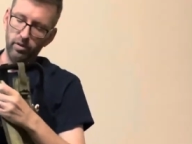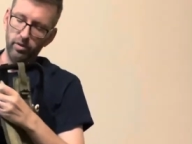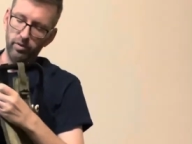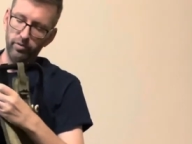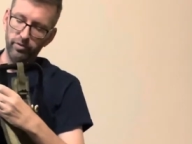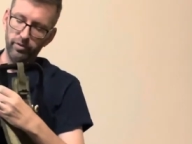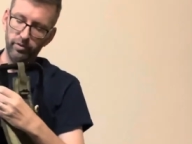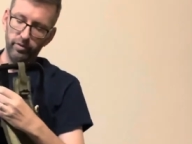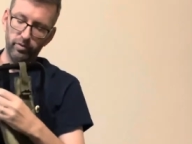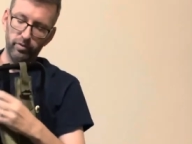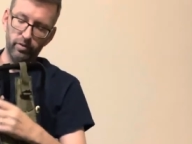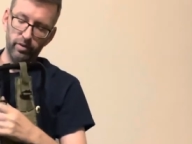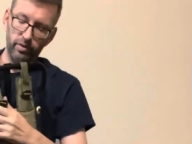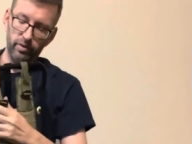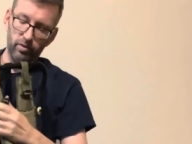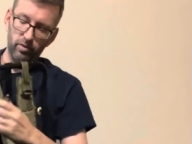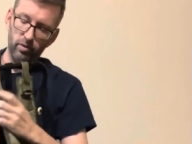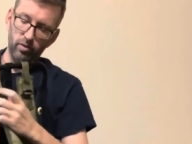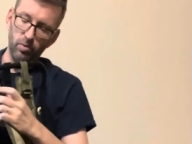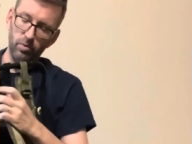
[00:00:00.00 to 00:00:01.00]
if you're
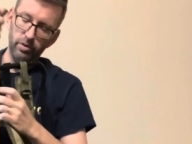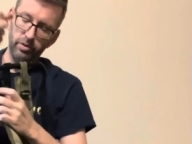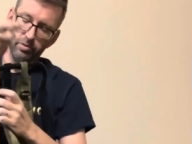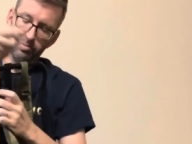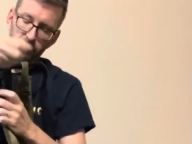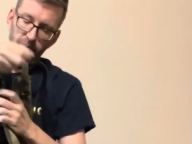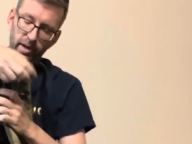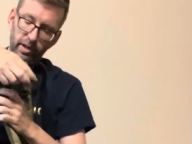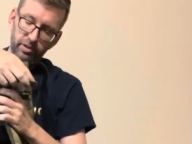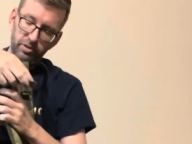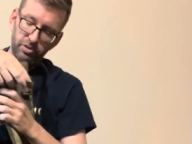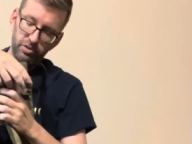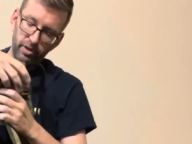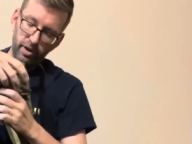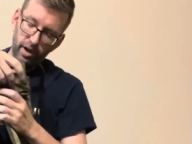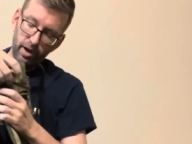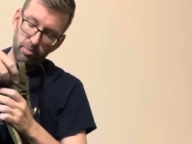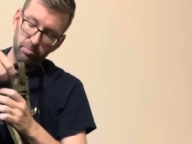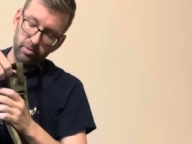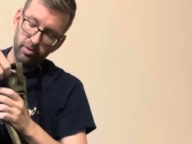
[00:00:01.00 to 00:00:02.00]
going to buy
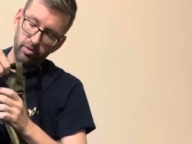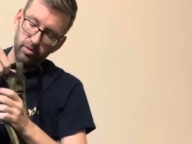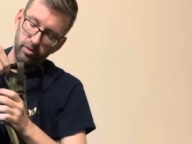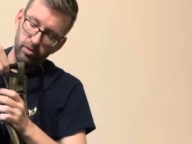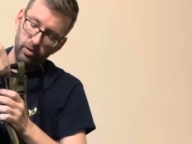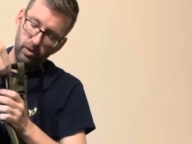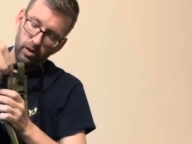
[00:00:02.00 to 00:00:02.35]
straps